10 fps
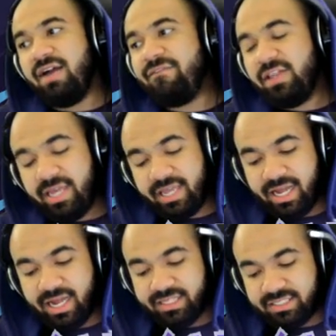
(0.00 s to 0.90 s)
I feel like
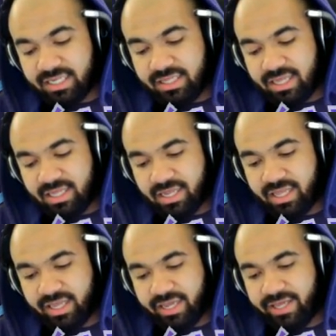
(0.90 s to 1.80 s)
I said
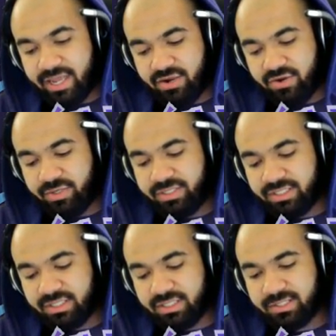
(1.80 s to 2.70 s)
that they, they increased
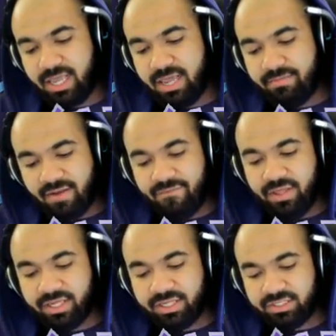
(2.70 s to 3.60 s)
this in this game, but I
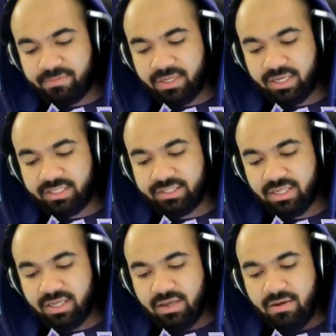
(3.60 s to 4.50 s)
feel like it's just
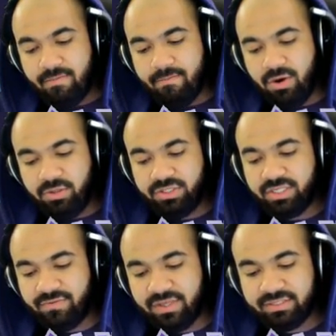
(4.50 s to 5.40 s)
because
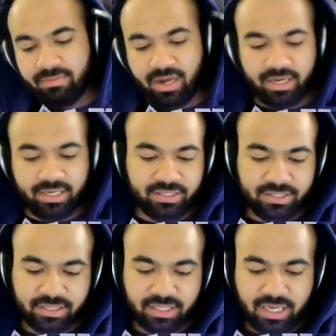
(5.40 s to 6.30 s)
most of these
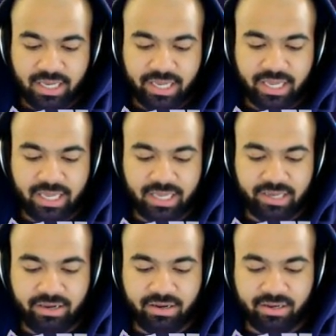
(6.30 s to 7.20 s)
Mons
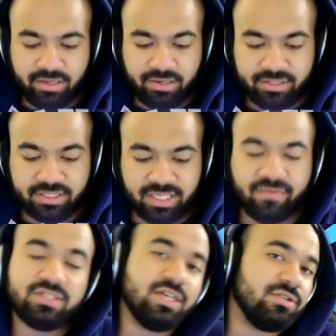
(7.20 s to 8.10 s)
in
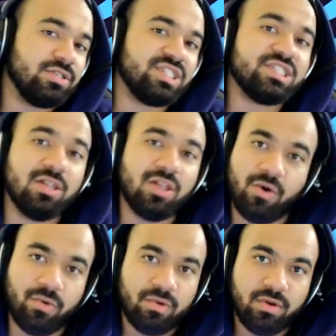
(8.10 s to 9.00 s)
7th gen are just
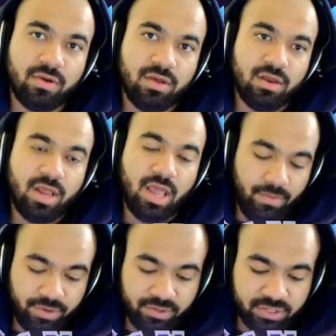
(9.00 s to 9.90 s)
slow.
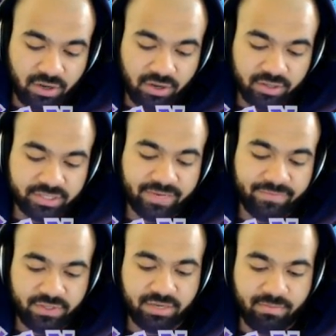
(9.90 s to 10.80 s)
And we're using all
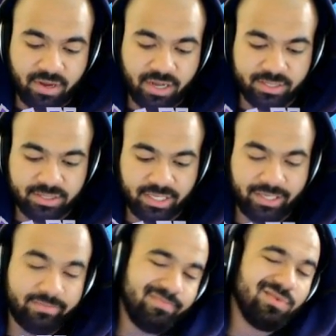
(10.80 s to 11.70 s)
7th gen Mons,
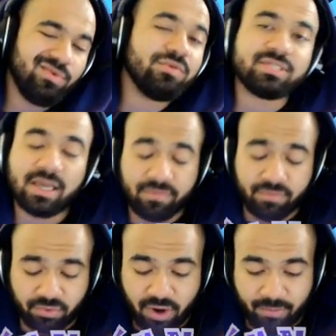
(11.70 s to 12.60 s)
like, well, aside
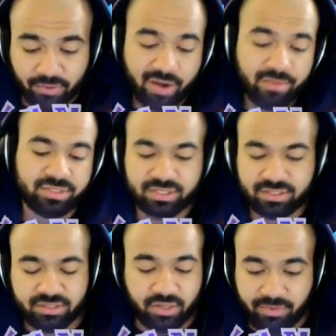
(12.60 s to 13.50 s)
from Grimer. Grimer's
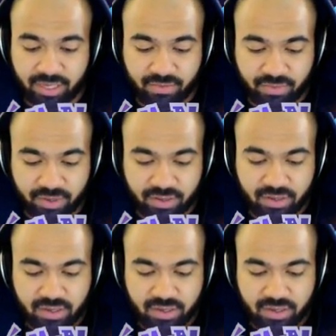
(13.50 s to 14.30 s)
slow to begin with.